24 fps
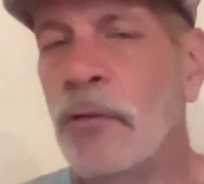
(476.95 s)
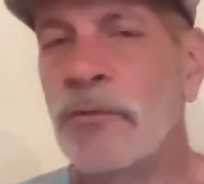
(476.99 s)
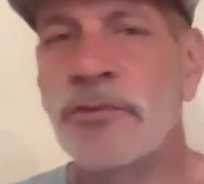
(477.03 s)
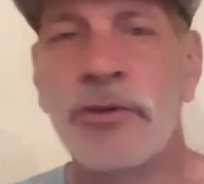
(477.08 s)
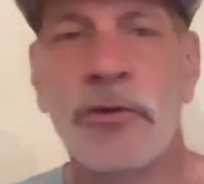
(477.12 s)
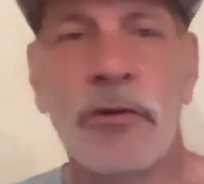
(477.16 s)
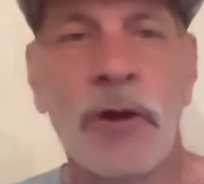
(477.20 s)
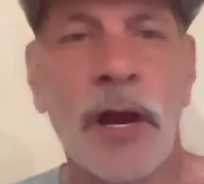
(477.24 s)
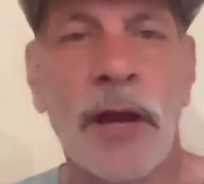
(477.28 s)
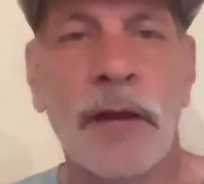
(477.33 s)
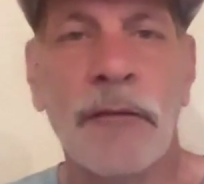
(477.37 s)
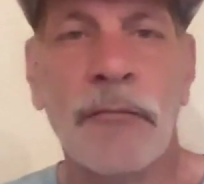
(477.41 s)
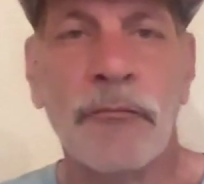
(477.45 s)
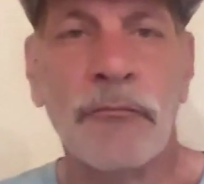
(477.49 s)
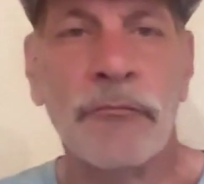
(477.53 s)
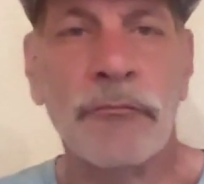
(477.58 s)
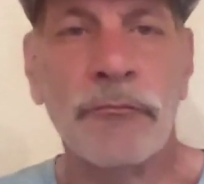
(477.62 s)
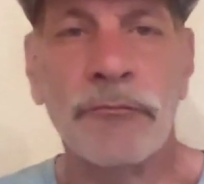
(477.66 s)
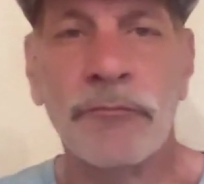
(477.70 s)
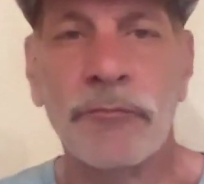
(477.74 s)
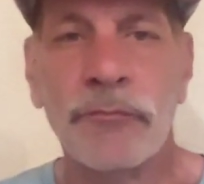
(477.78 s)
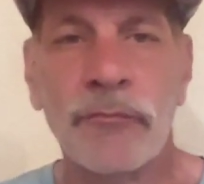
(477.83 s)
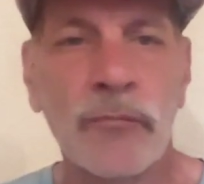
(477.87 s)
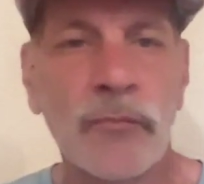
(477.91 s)
It's all right.
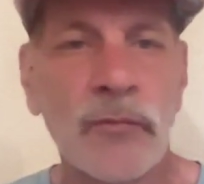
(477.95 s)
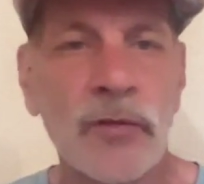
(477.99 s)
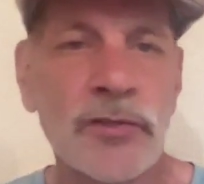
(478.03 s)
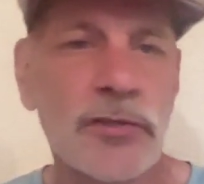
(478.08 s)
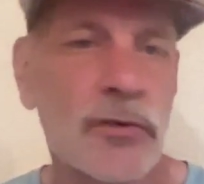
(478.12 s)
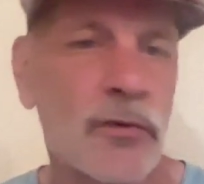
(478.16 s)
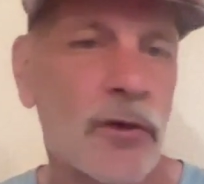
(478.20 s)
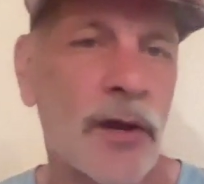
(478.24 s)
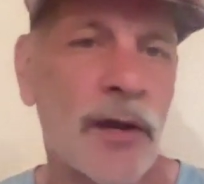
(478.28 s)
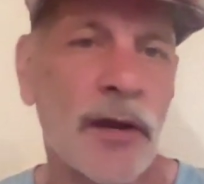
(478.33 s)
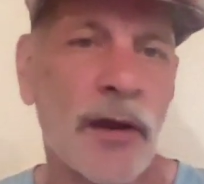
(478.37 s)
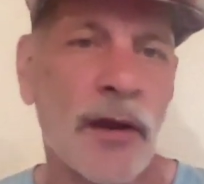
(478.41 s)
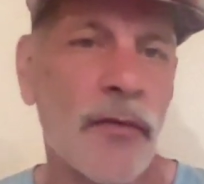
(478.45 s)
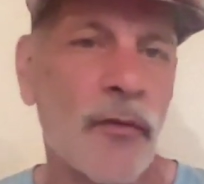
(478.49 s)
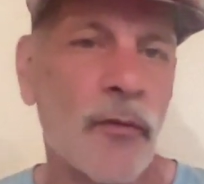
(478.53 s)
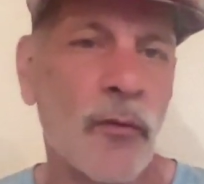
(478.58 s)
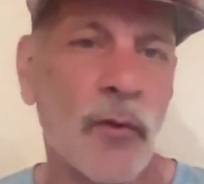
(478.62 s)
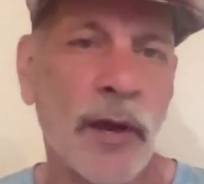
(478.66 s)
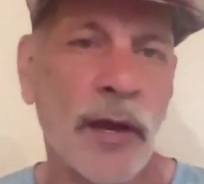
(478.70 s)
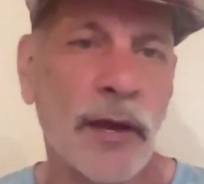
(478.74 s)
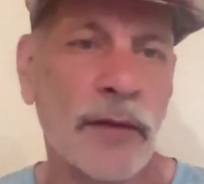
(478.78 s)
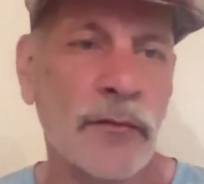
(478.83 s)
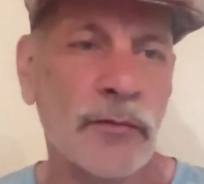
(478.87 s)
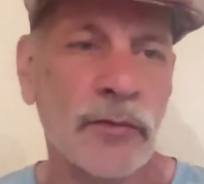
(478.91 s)
It's all right either
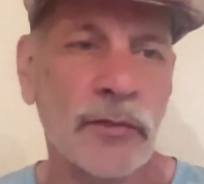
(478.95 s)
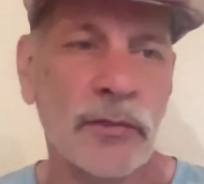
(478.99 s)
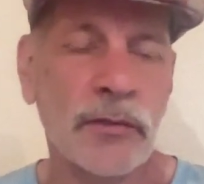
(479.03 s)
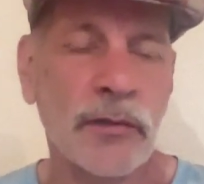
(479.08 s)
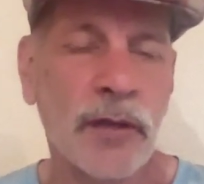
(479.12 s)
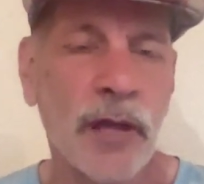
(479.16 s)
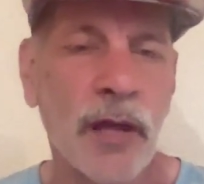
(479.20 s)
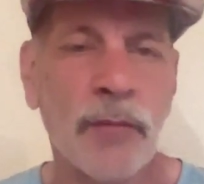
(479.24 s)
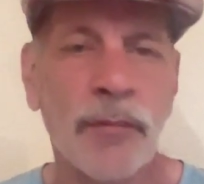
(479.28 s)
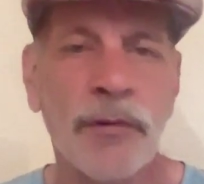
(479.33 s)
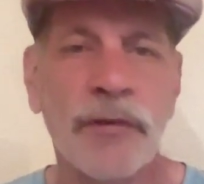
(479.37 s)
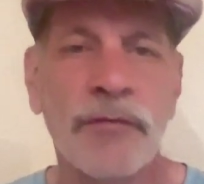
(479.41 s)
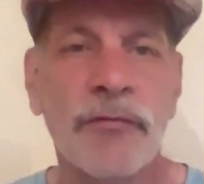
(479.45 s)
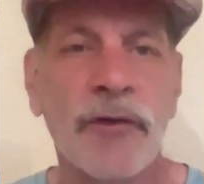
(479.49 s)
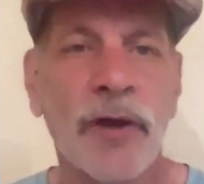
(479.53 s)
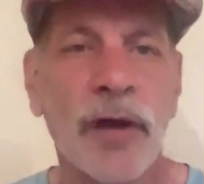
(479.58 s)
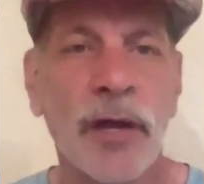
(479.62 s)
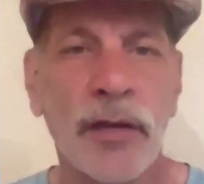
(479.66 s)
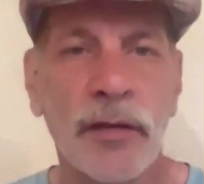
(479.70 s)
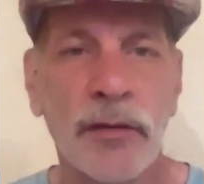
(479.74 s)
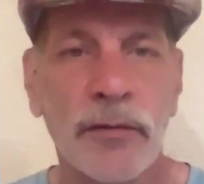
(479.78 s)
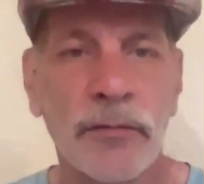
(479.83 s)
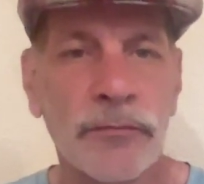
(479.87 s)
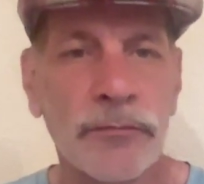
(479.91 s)
way. I'll be
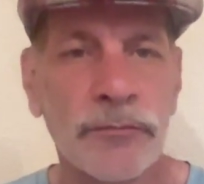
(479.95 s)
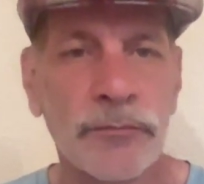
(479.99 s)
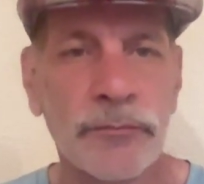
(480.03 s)
fine.